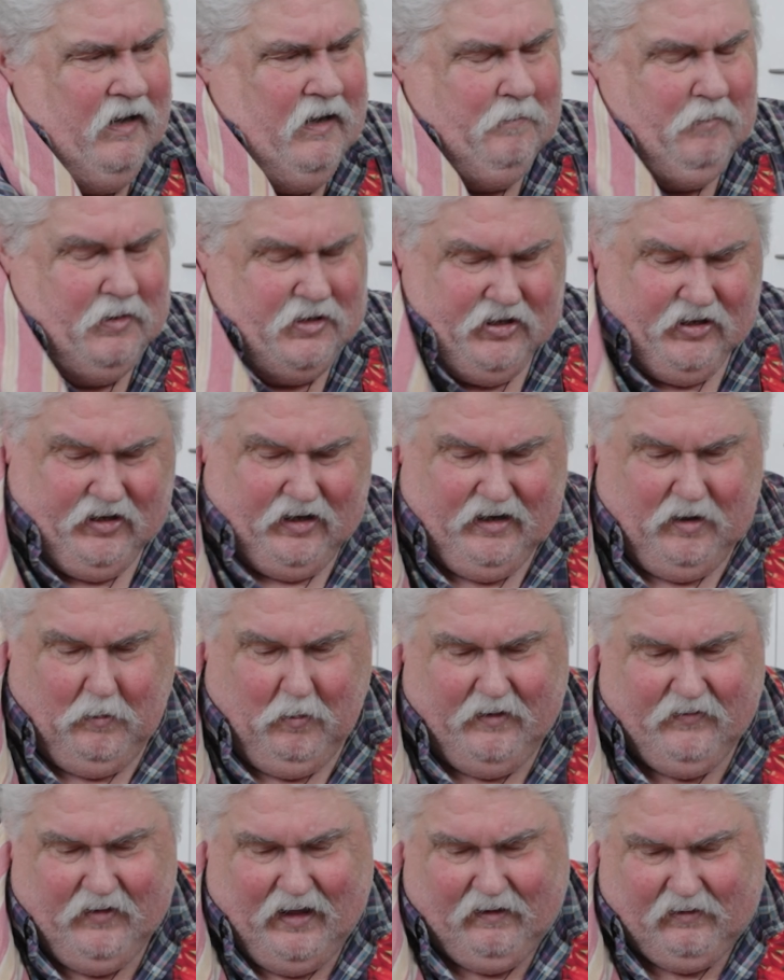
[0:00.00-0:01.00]
particularly
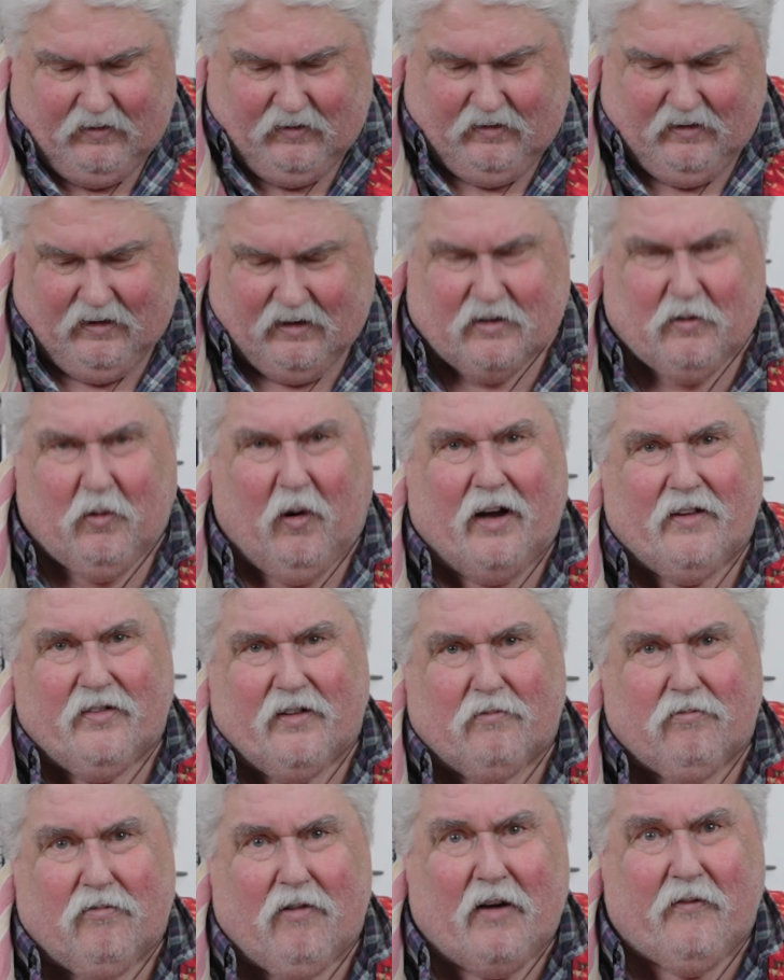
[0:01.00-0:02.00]
when they're quite the
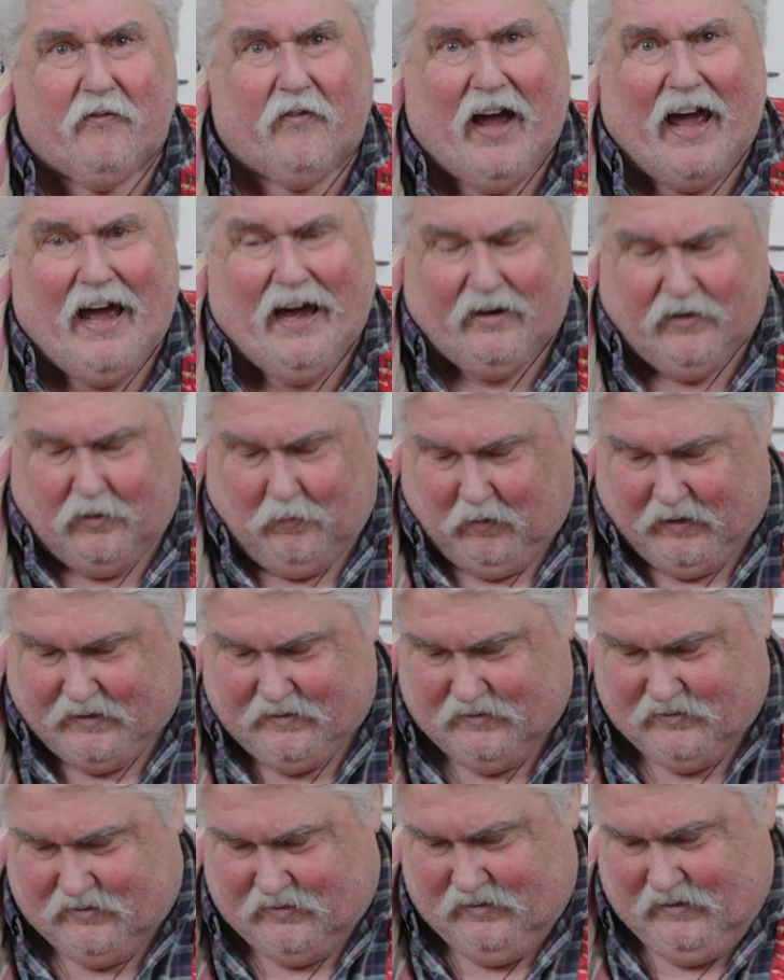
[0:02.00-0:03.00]
rough outer
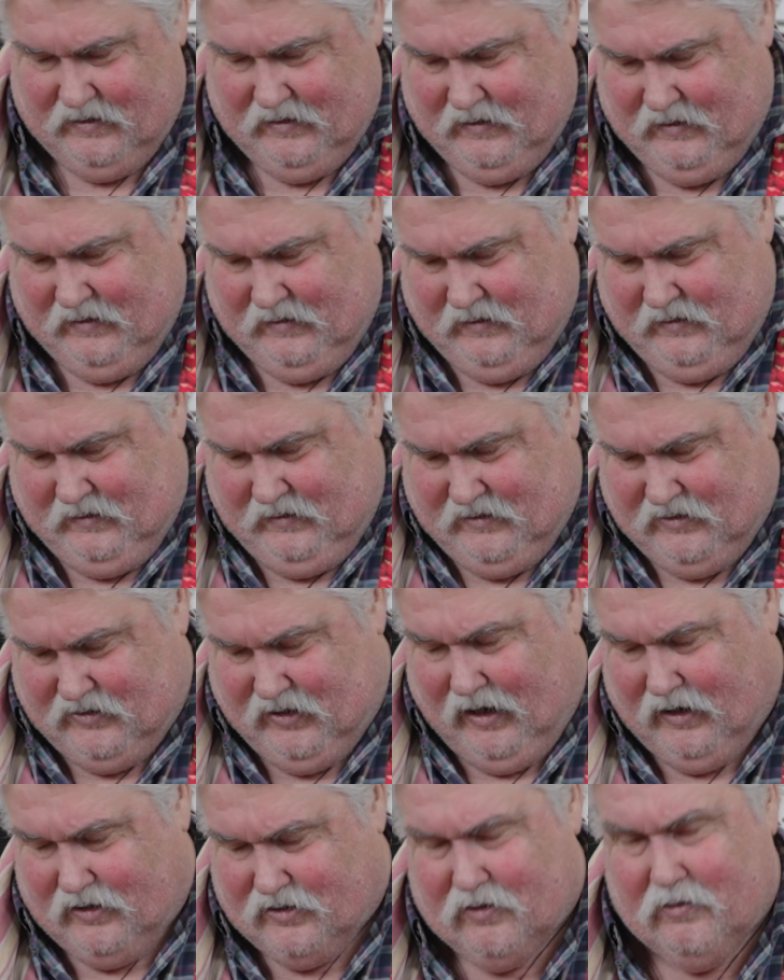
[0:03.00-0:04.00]
ones.
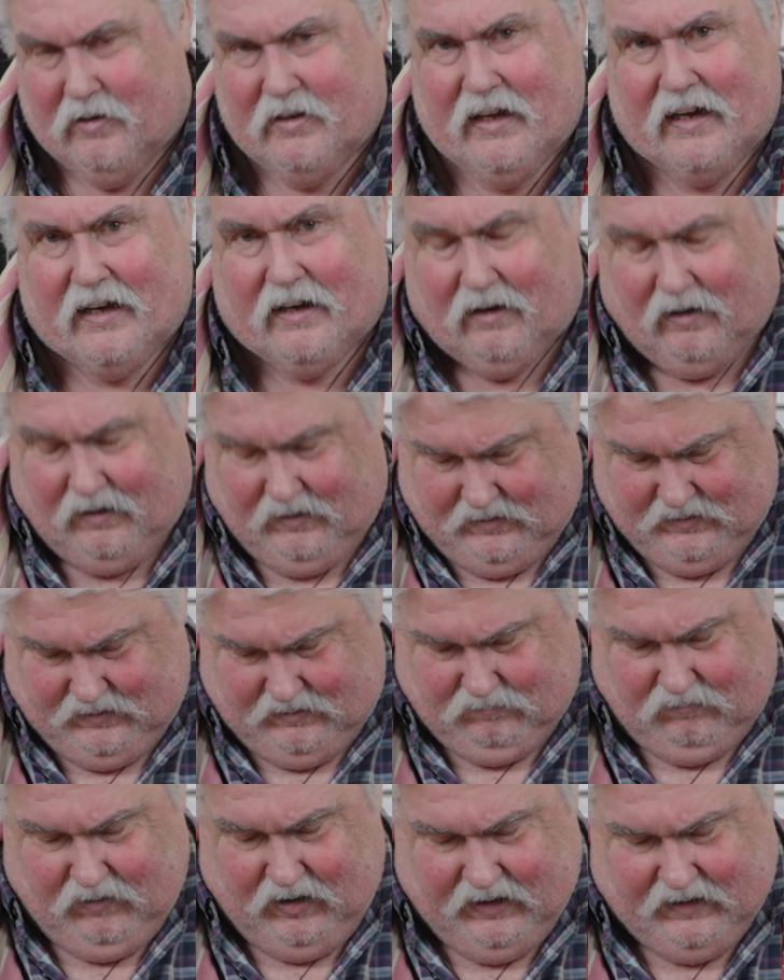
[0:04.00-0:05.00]
Start doing that, guys, it
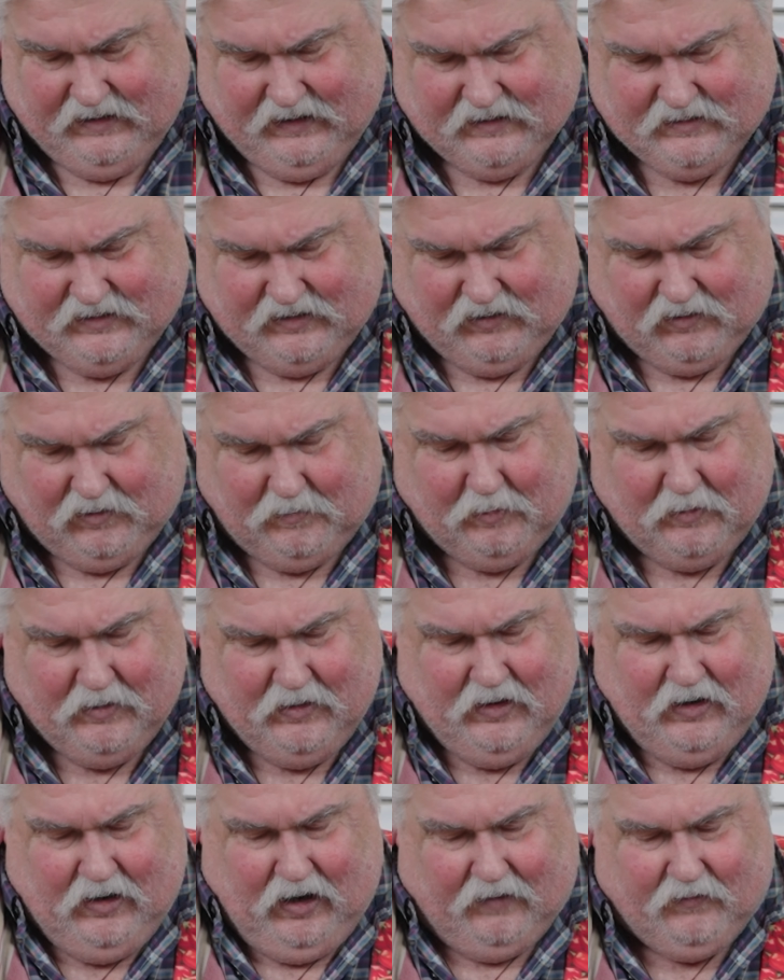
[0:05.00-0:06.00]
really does help.
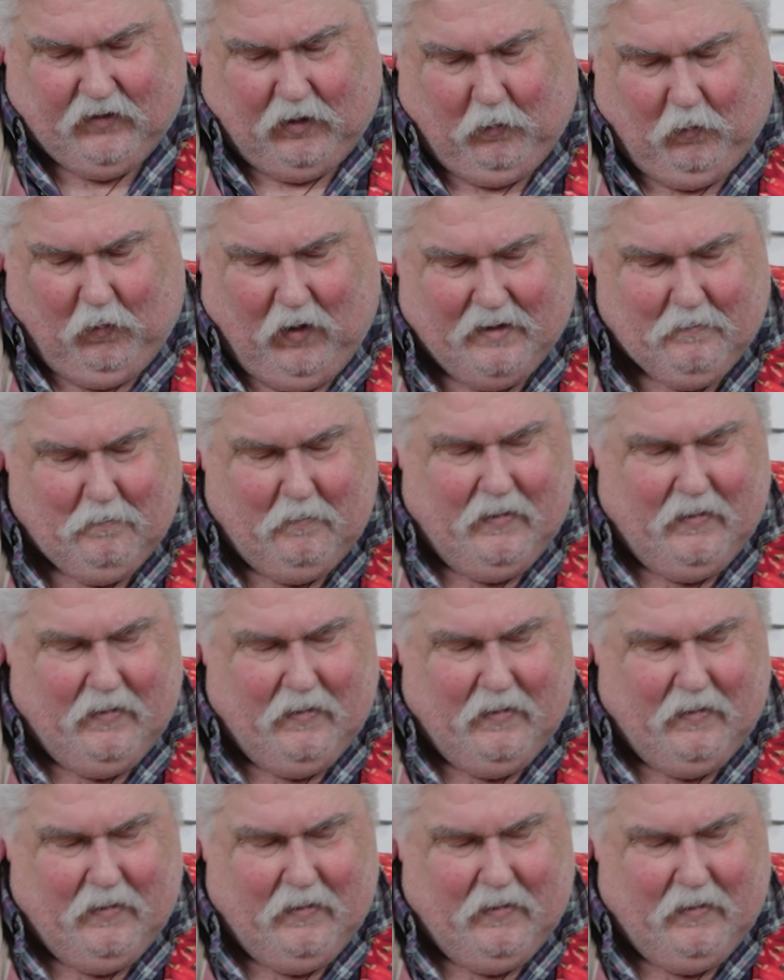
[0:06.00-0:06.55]
I've got 1